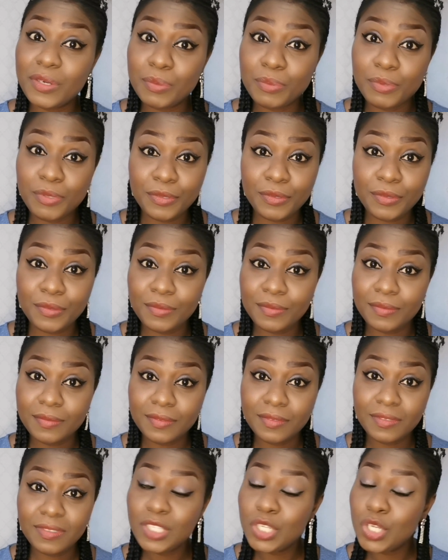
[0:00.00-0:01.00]
option.
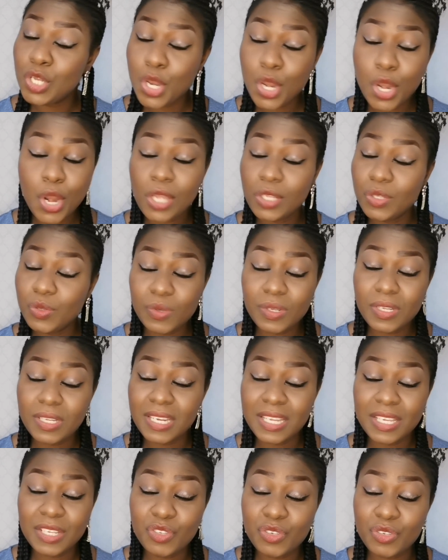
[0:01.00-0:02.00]
Not with a
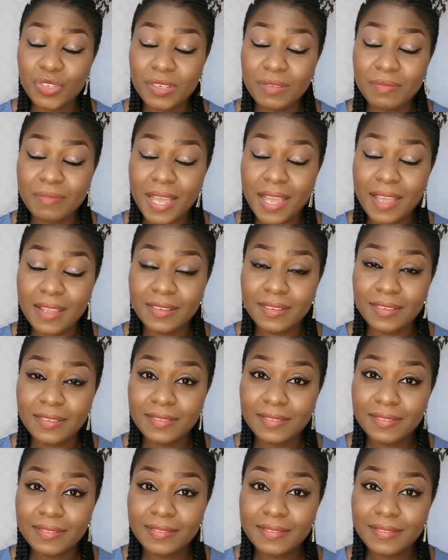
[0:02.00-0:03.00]
Nigerian man.
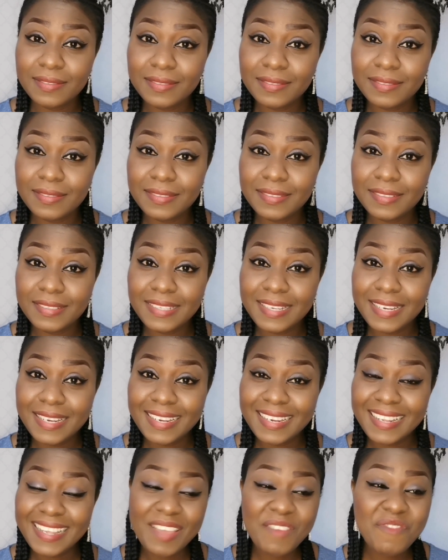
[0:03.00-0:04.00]

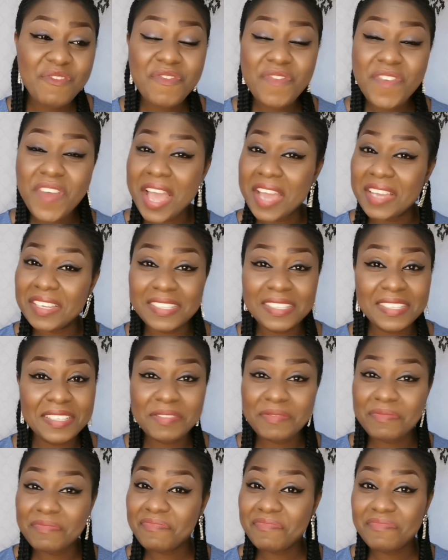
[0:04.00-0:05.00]
In fact,
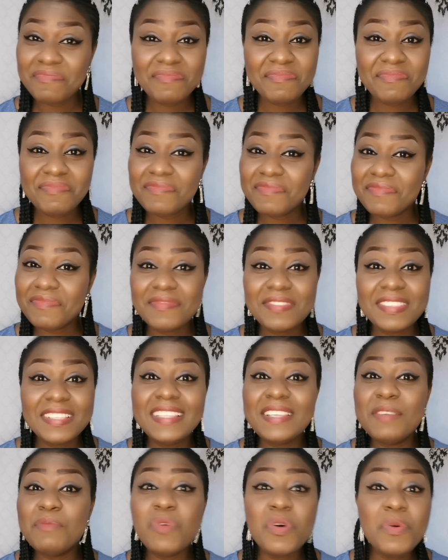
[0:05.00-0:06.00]

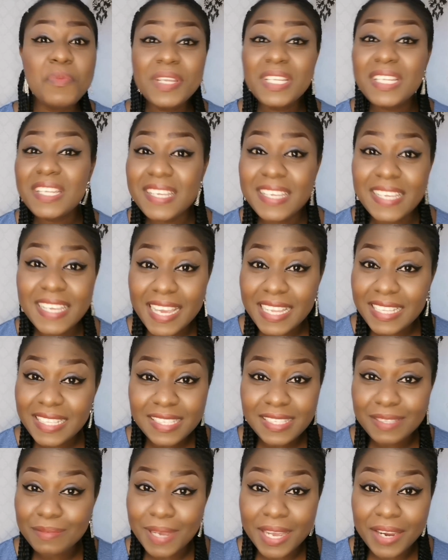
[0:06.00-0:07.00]
the moment he
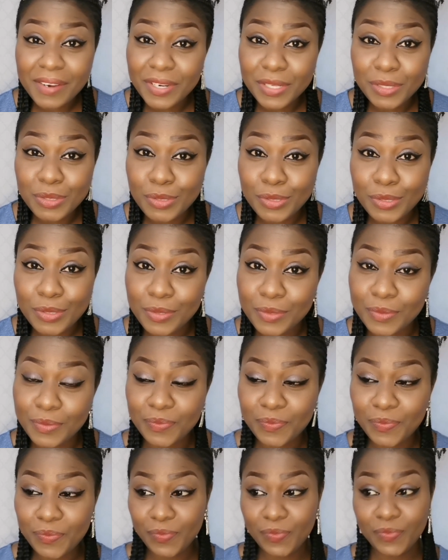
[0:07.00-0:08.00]
gets married to you,
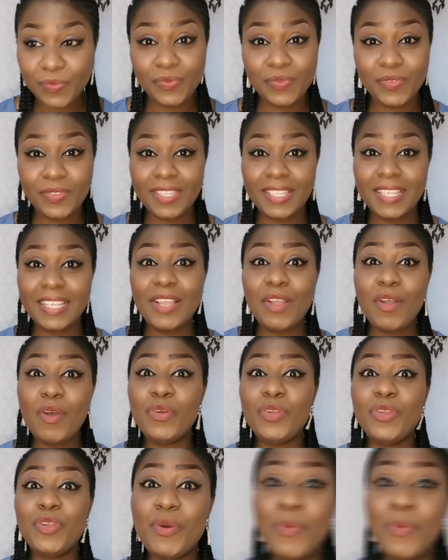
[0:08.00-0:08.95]
on